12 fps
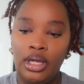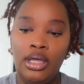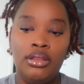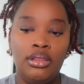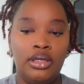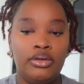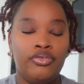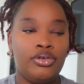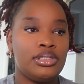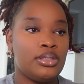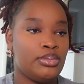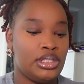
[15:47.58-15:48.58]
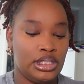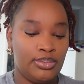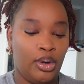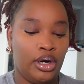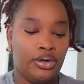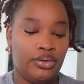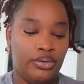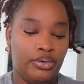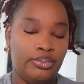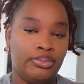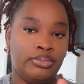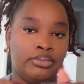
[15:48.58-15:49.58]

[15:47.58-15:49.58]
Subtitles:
And then for some sparkle,